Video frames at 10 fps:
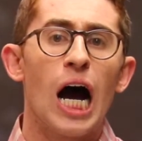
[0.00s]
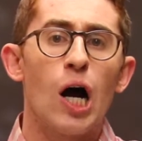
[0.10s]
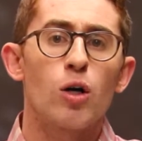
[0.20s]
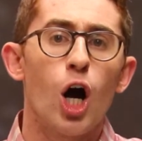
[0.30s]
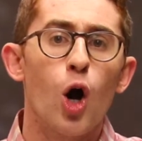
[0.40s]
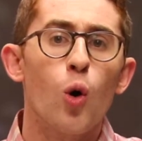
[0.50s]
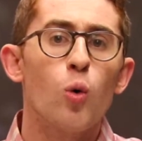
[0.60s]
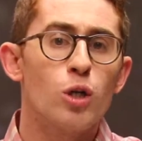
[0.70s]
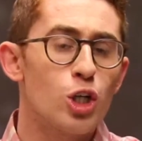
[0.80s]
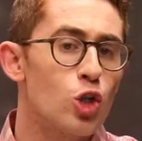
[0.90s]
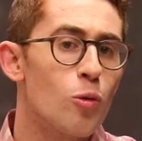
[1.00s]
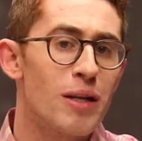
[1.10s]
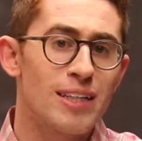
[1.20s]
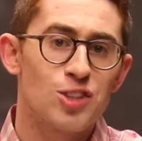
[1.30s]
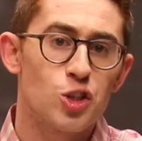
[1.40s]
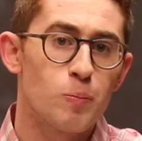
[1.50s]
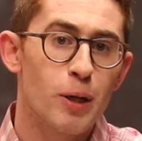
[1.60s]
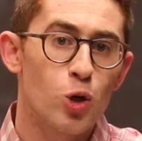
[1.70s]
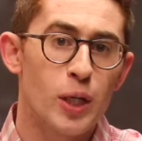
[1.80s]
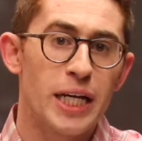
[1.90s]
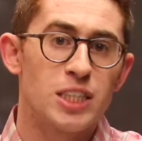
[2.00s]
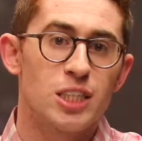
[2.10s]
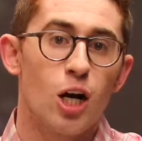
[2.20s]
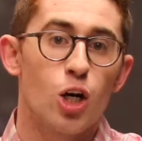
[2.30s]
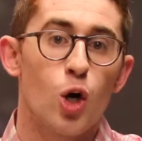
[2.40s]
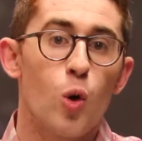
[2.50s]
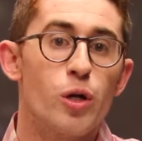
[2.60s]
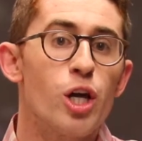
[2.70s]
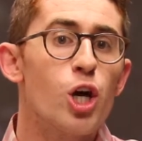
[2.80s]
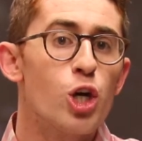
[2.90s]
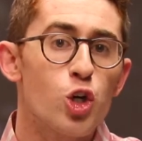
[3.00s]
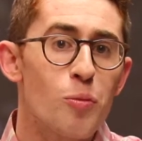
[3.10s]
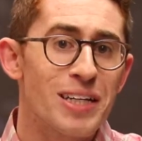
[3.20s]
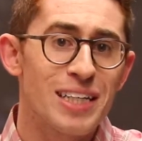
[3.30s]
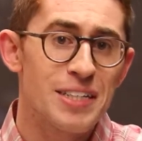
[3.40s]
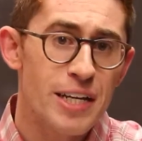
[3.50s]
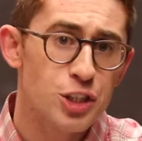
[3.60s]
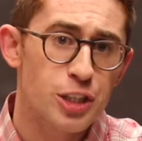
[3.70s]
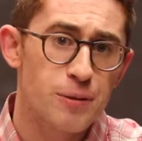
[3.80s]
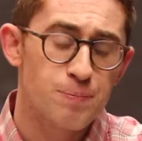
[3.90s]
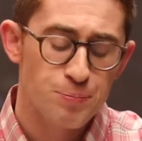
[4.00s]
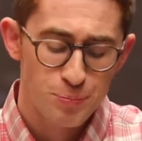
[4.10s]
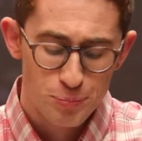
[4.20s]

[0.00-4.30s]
our own human experience and our own human condition.